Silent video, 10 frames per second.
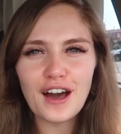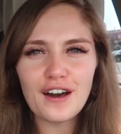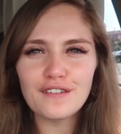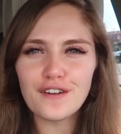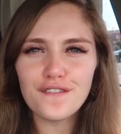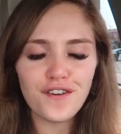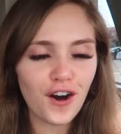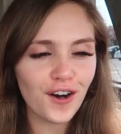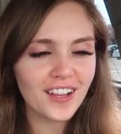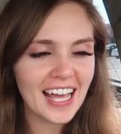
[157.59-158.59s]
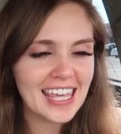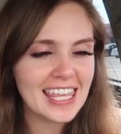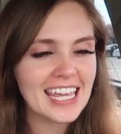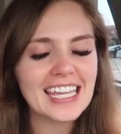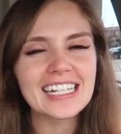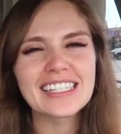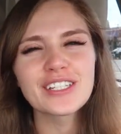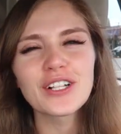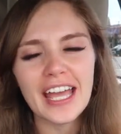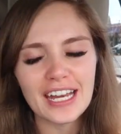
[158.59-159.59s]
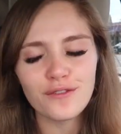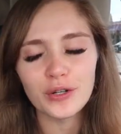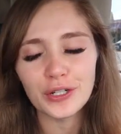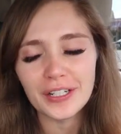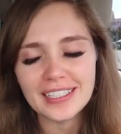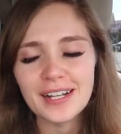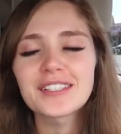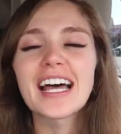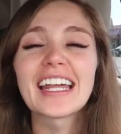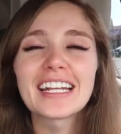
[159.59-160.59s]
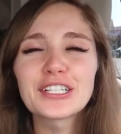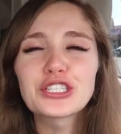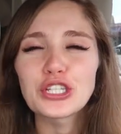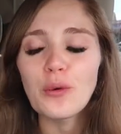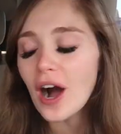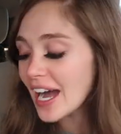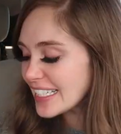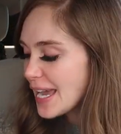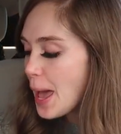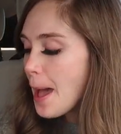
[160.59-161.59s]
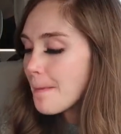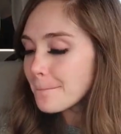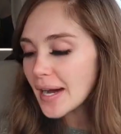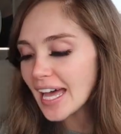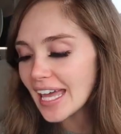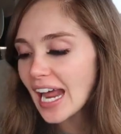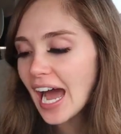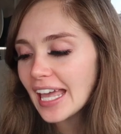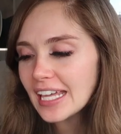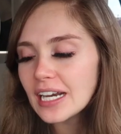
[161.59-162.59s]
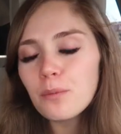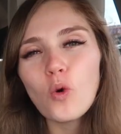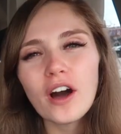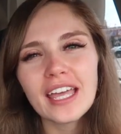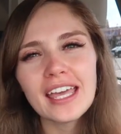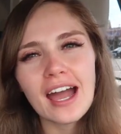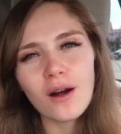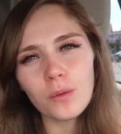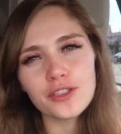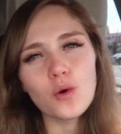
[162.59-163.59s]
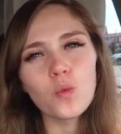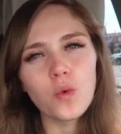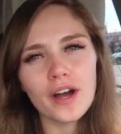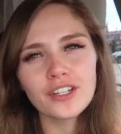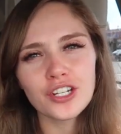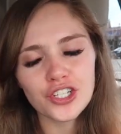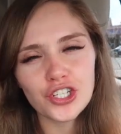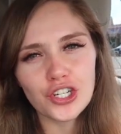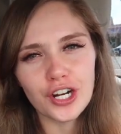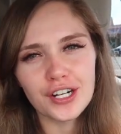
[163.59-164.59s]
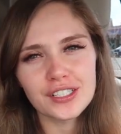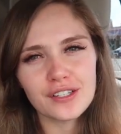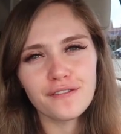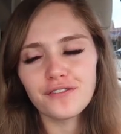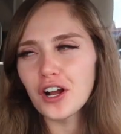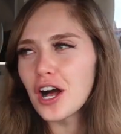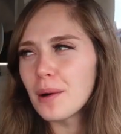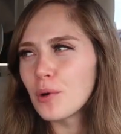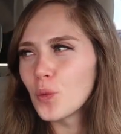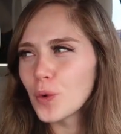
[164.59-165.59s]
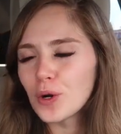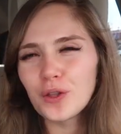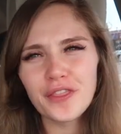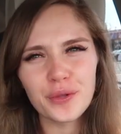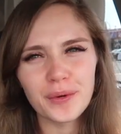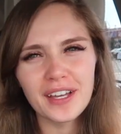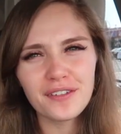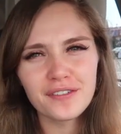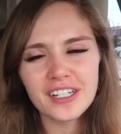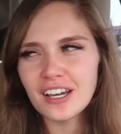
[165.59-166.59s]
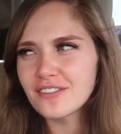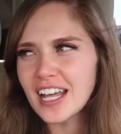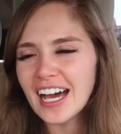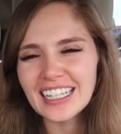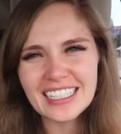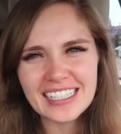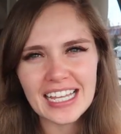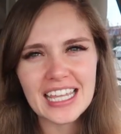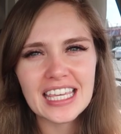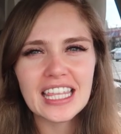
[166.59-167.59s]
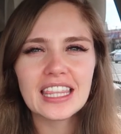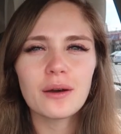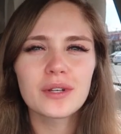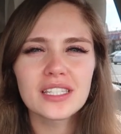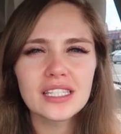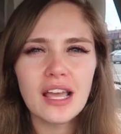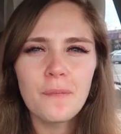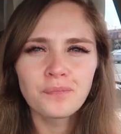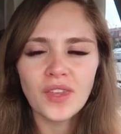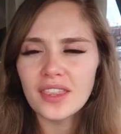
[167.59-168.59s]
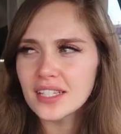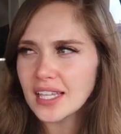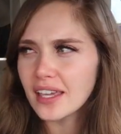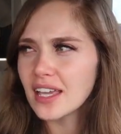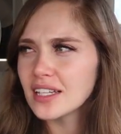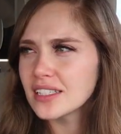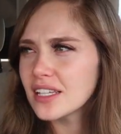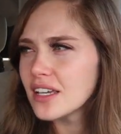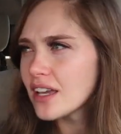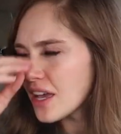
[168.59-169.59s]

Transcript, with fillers: of fall, I think, and it's still eighty-four degrees outside. It is so hot. But I ended up walking out with one shirt from World Thrift of Dallas. I think that that was the second